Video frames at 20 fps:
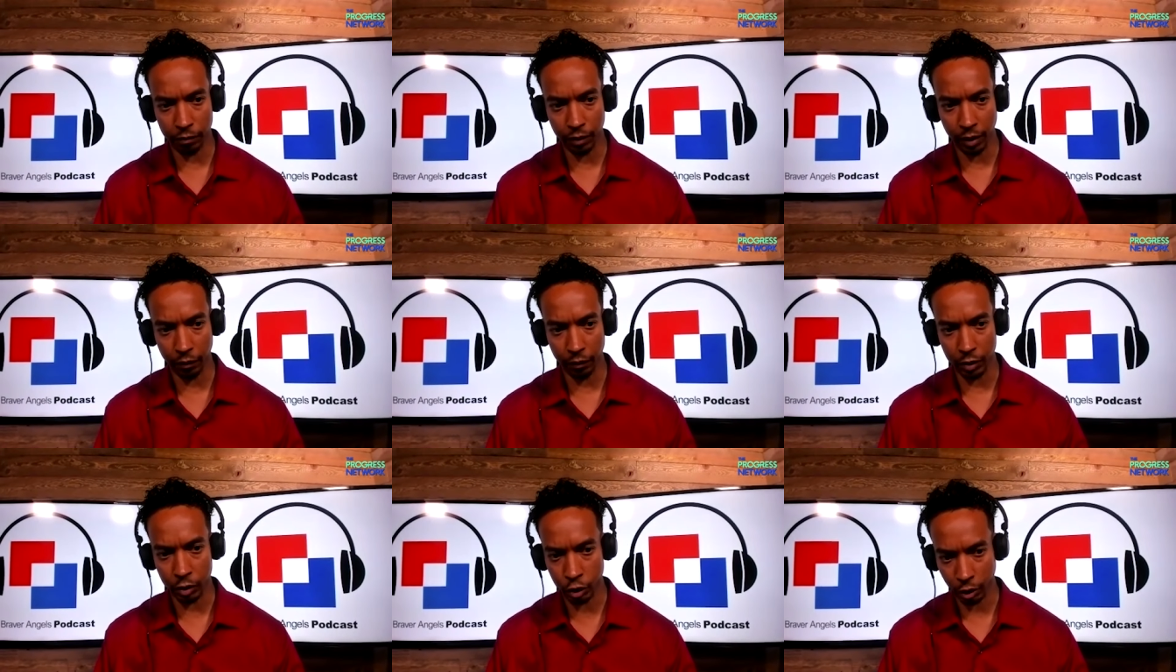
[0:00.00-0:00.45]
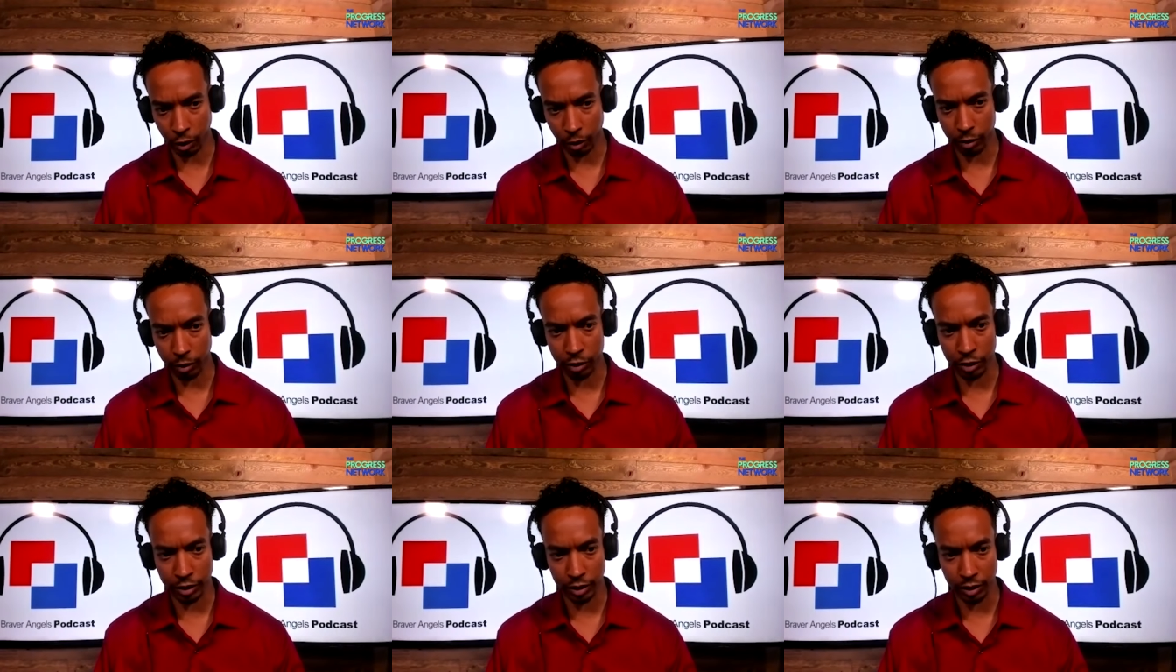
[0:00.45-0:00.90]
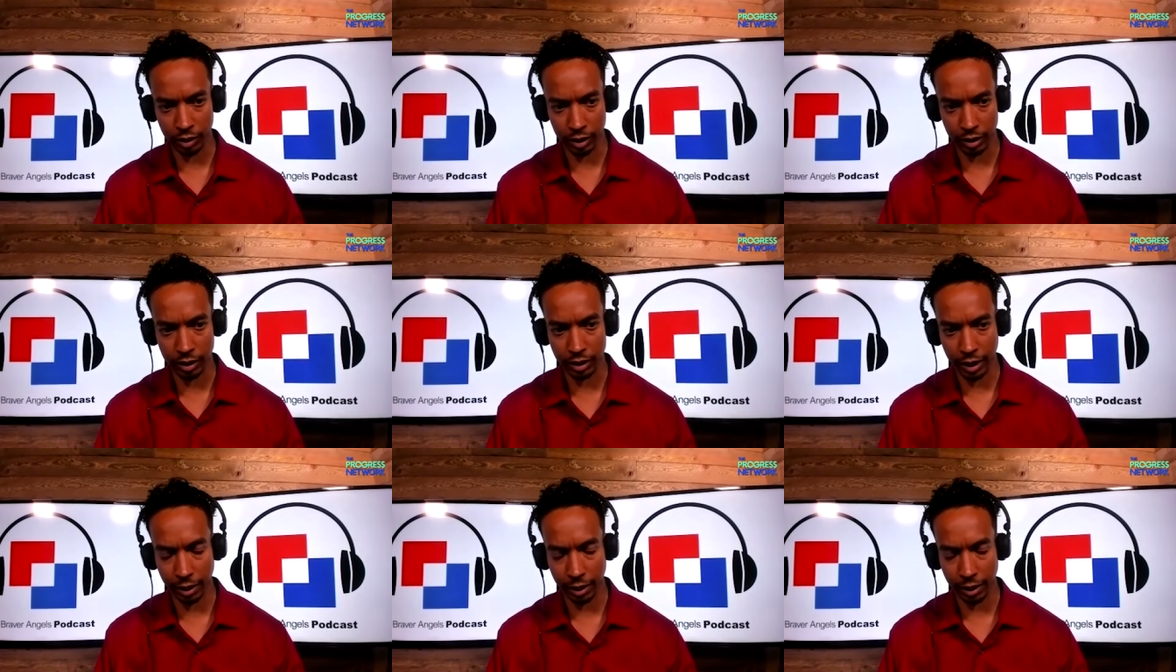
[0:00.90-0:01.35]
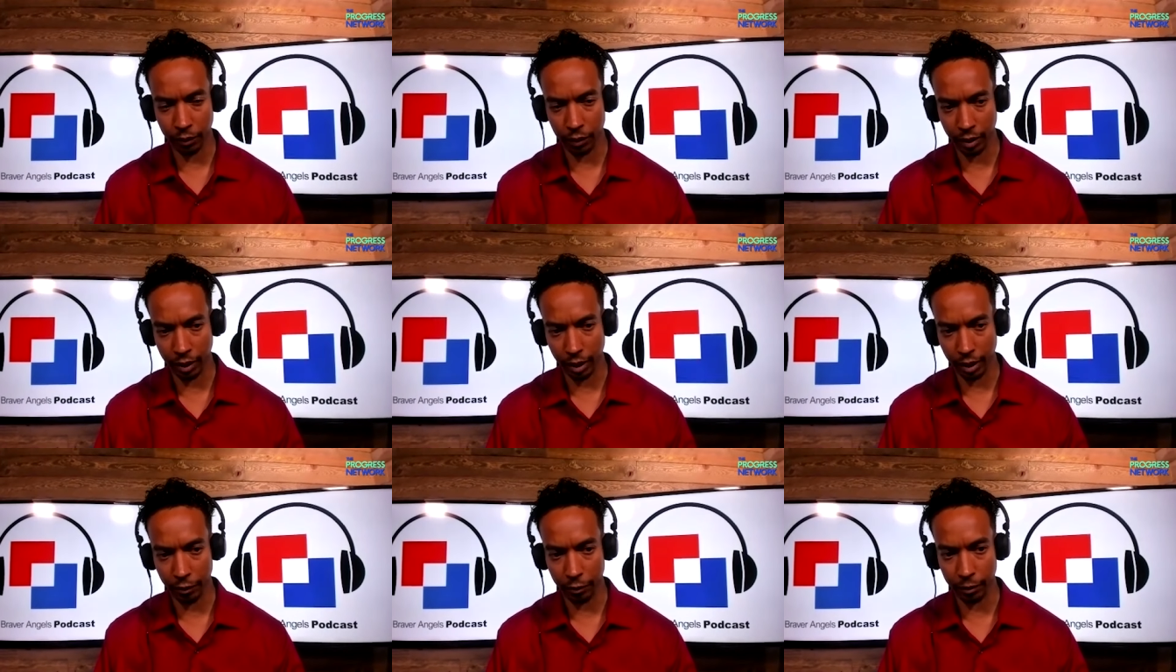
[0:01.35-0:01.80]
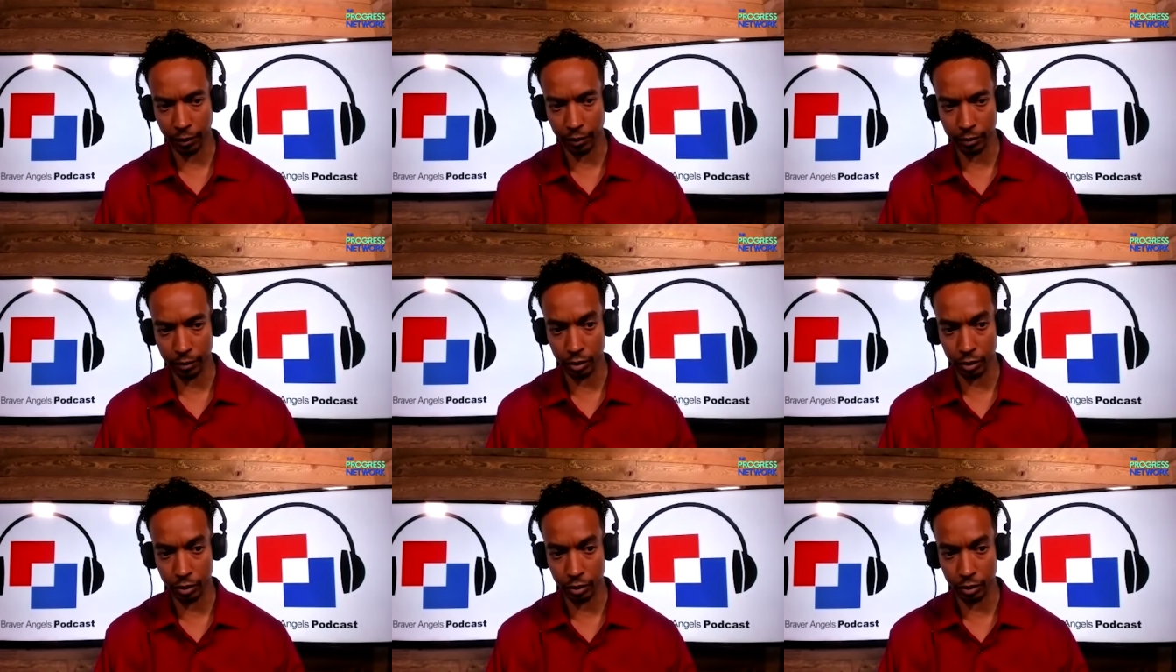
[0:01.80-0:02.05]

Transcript: of the church and this, that, or the other?